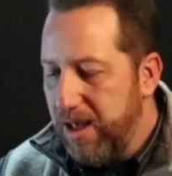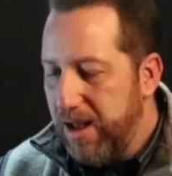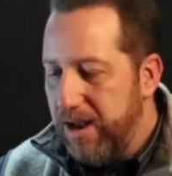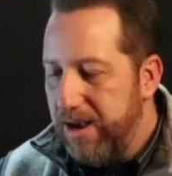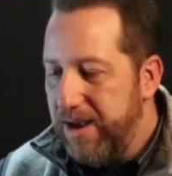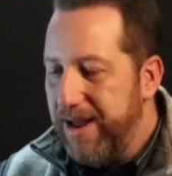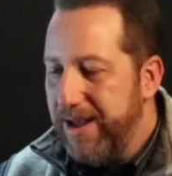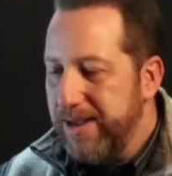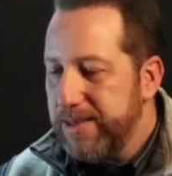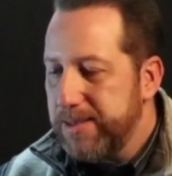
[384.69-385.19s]

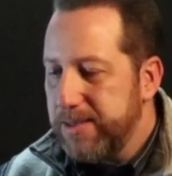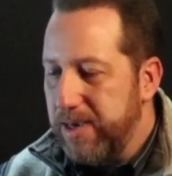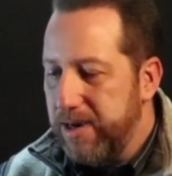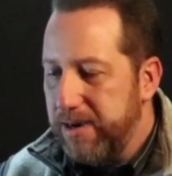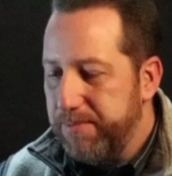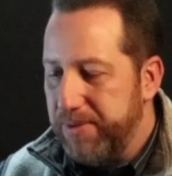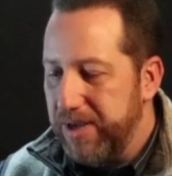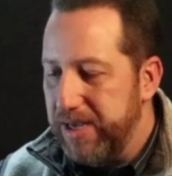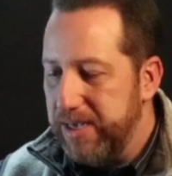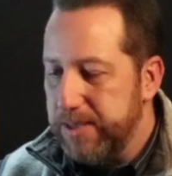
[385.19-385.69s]
Next
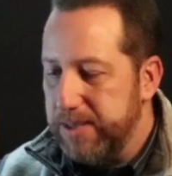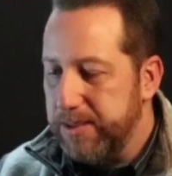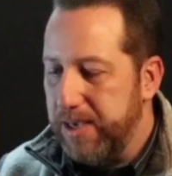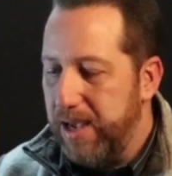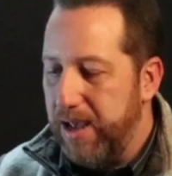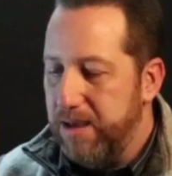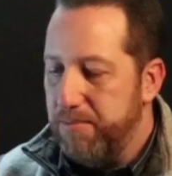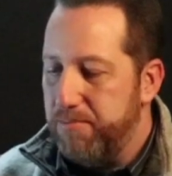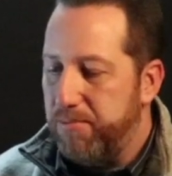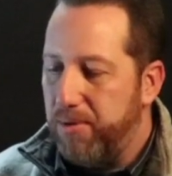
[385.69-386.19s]
up is
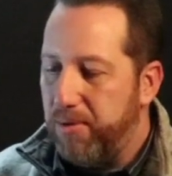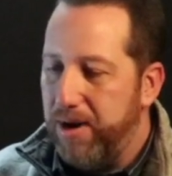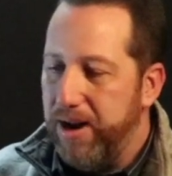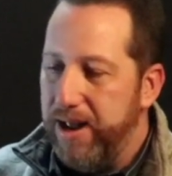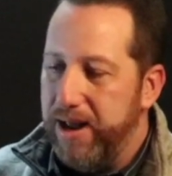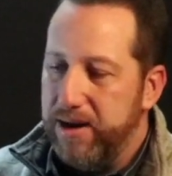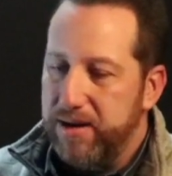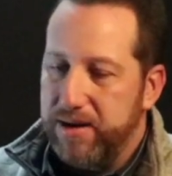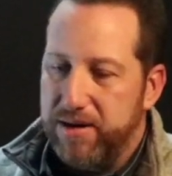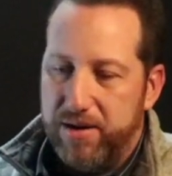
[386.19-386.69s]
a
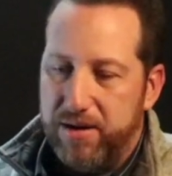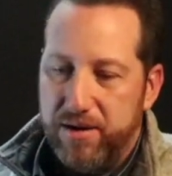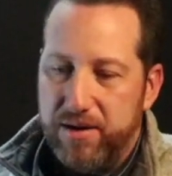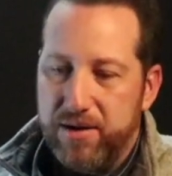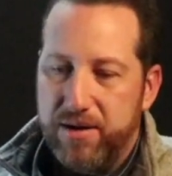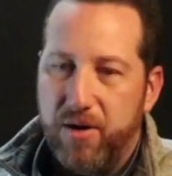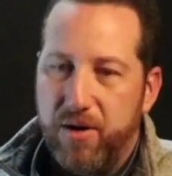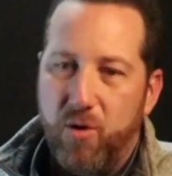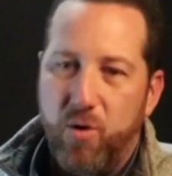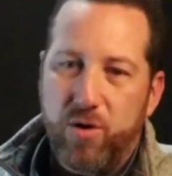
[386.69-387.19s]
brand
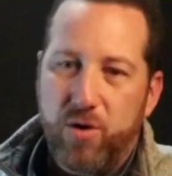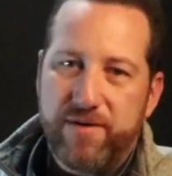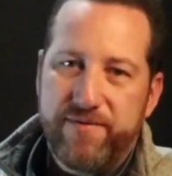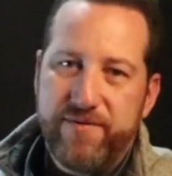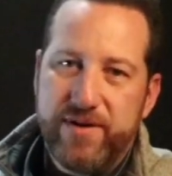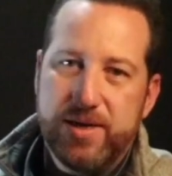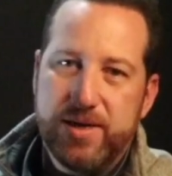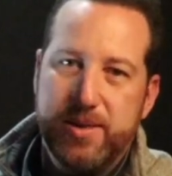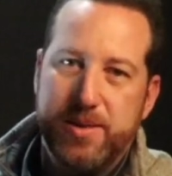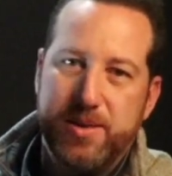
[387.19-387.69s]
called
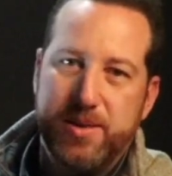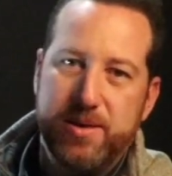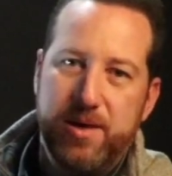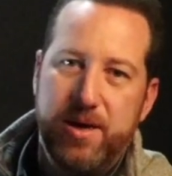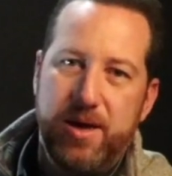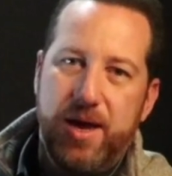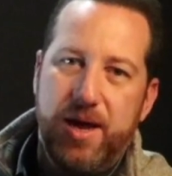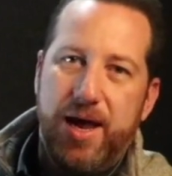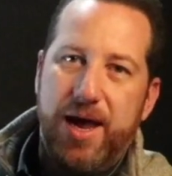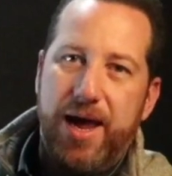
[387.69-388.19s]
Orvis,
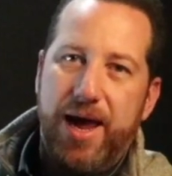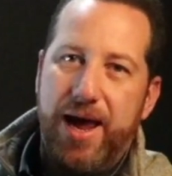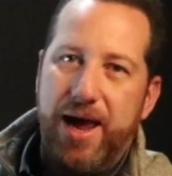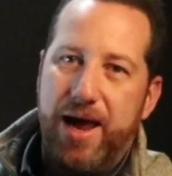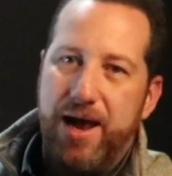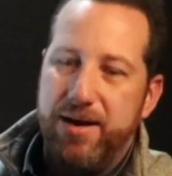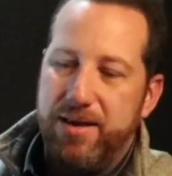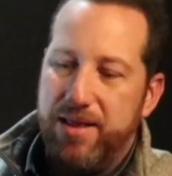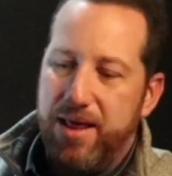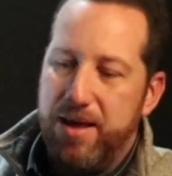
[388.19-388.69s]

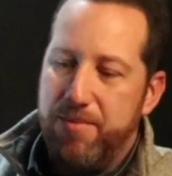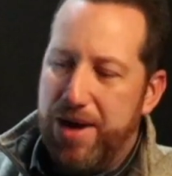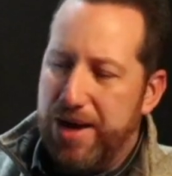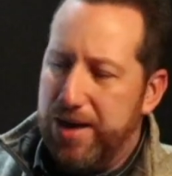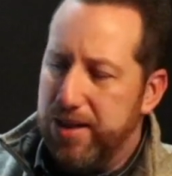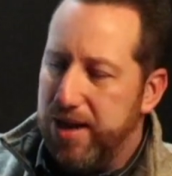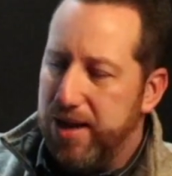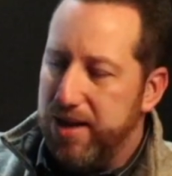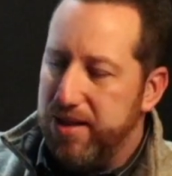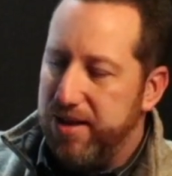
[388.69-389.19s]
and they make a
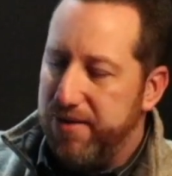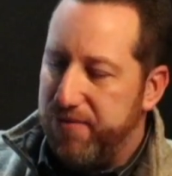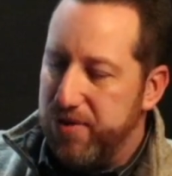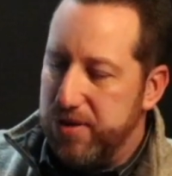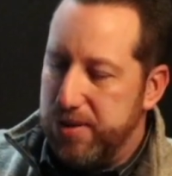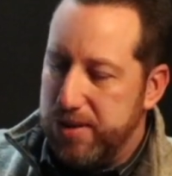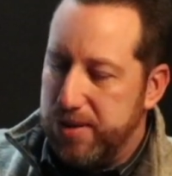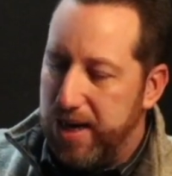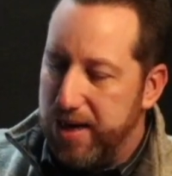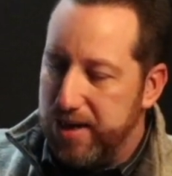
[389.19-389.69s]
lot of
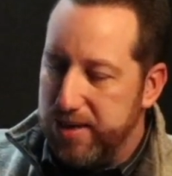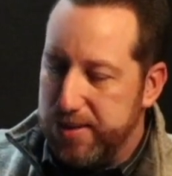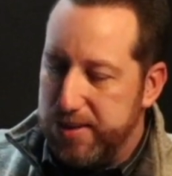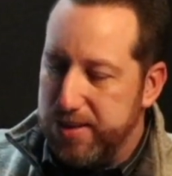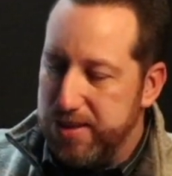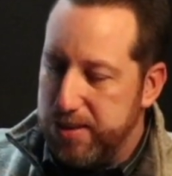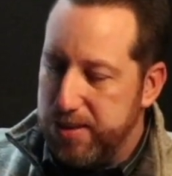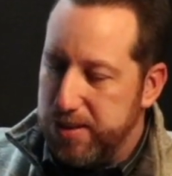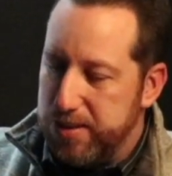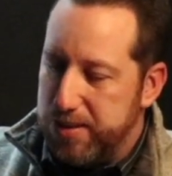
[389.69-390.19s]
different styles.
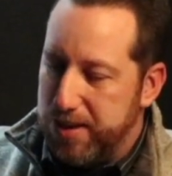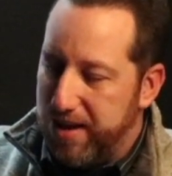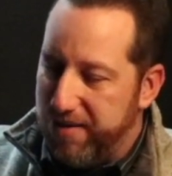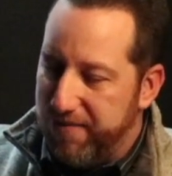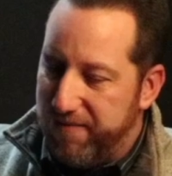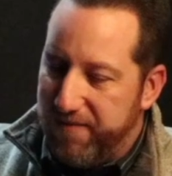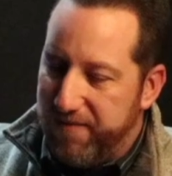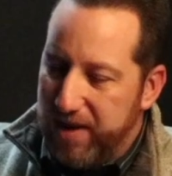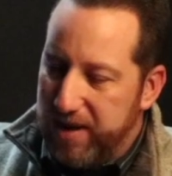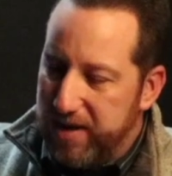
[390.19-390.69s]
This is a
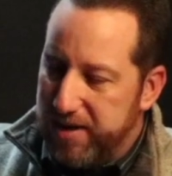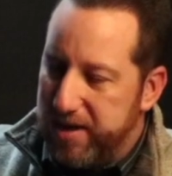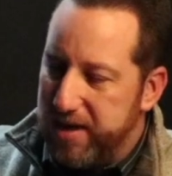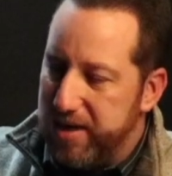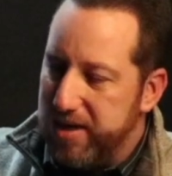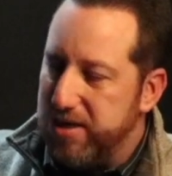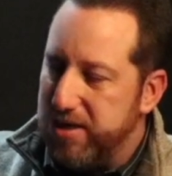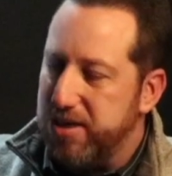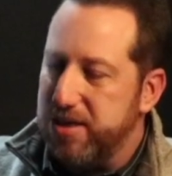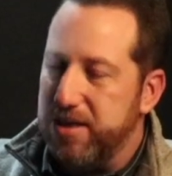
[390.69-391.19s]

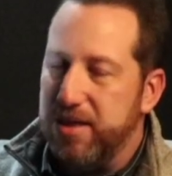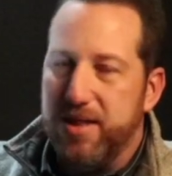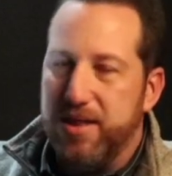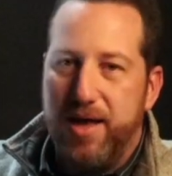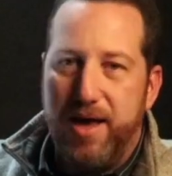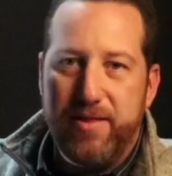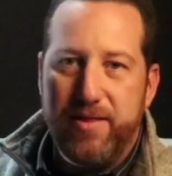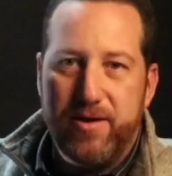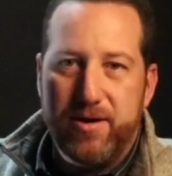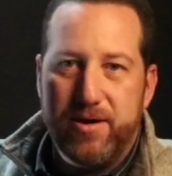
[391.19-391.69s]
vintage
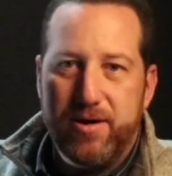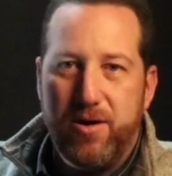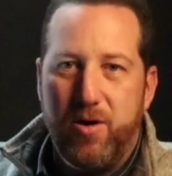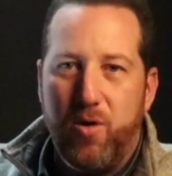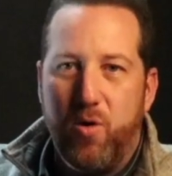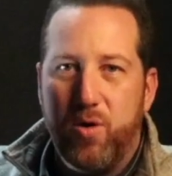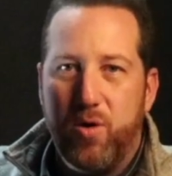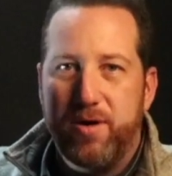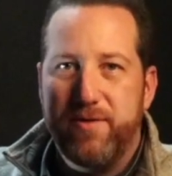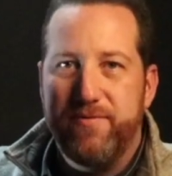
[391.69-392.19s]
leather
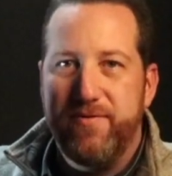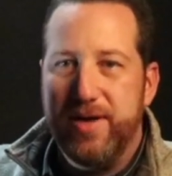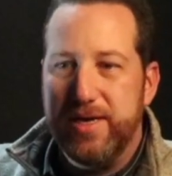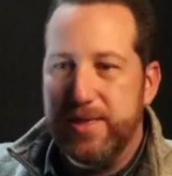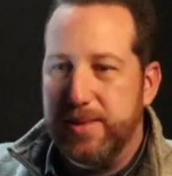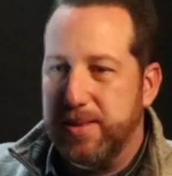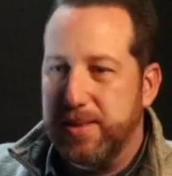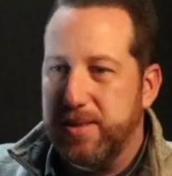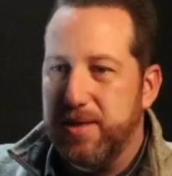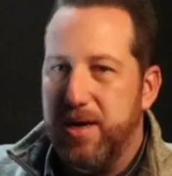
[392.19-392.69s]

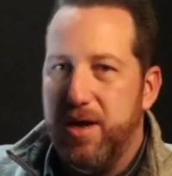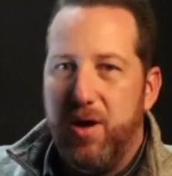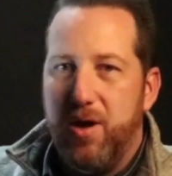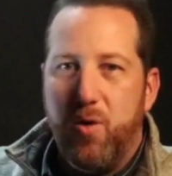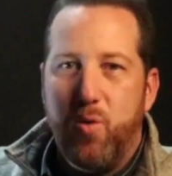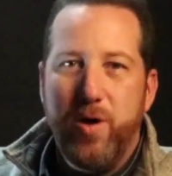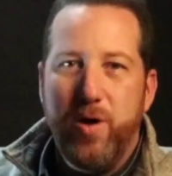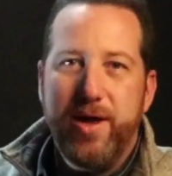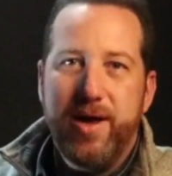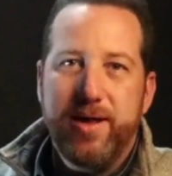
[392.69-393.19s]
Orvis.
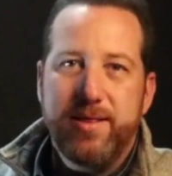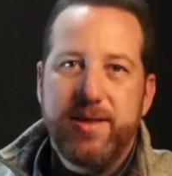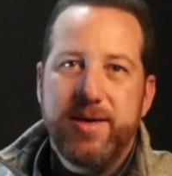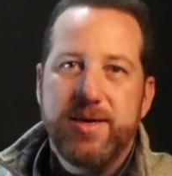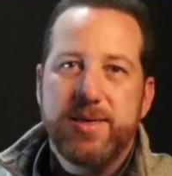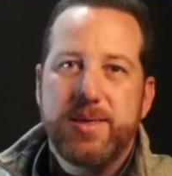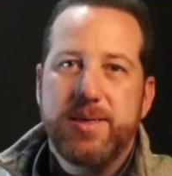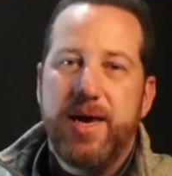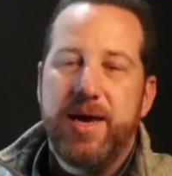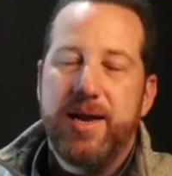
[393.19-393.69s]
We got
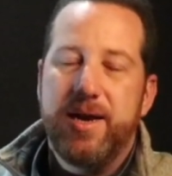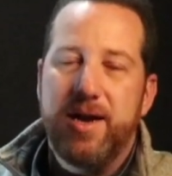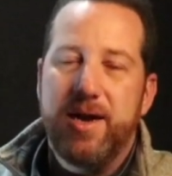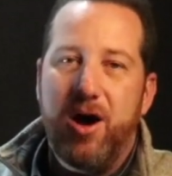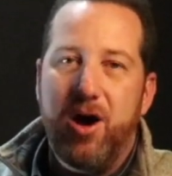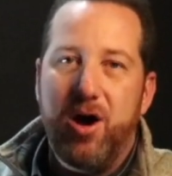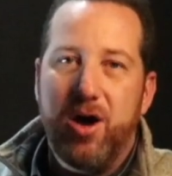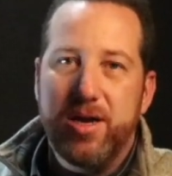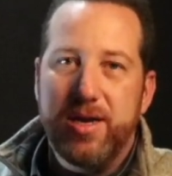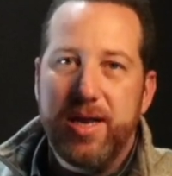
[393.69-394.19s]
this at an
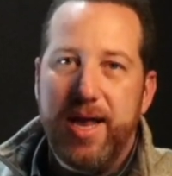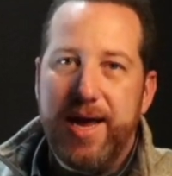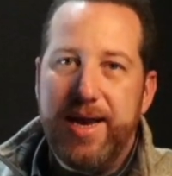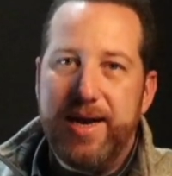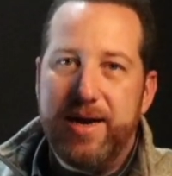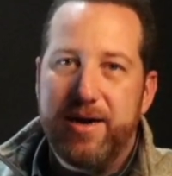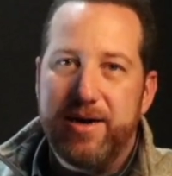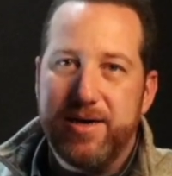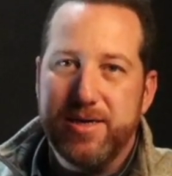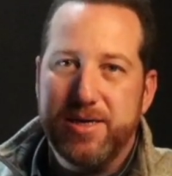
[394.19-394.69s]
online
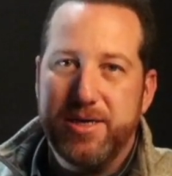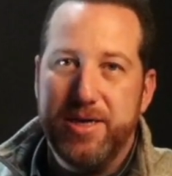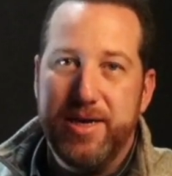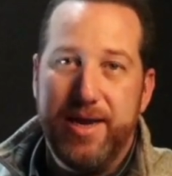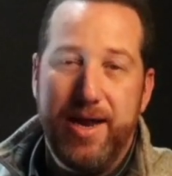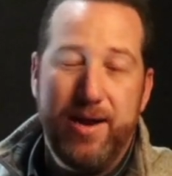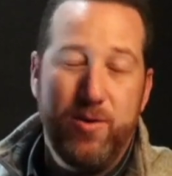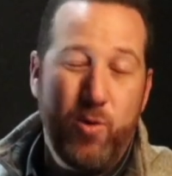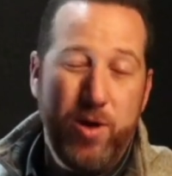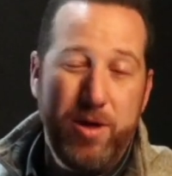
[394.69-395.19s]
auction,
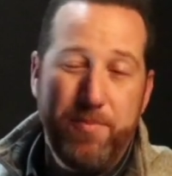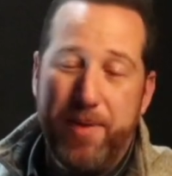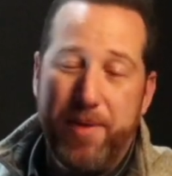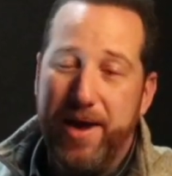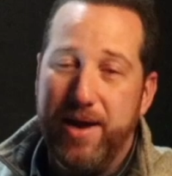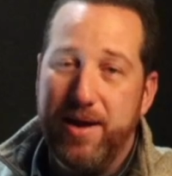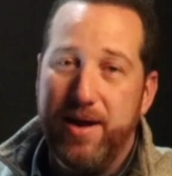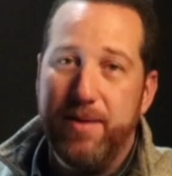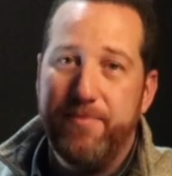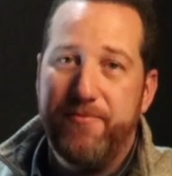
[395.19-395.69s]
and we
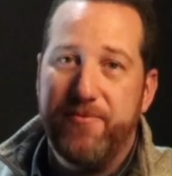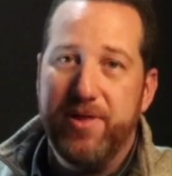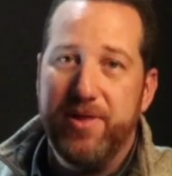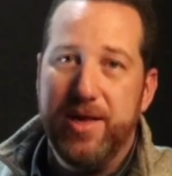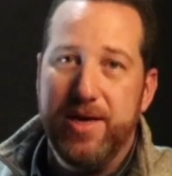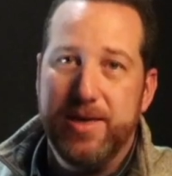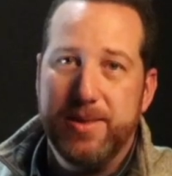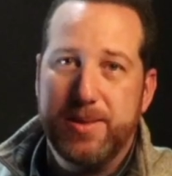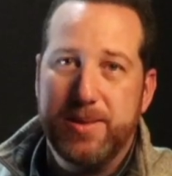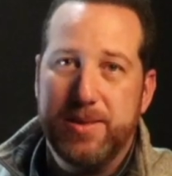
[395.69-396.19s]
paid up for
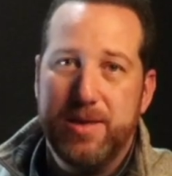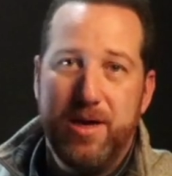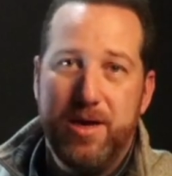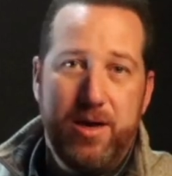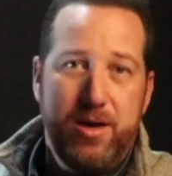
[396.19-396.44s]
this.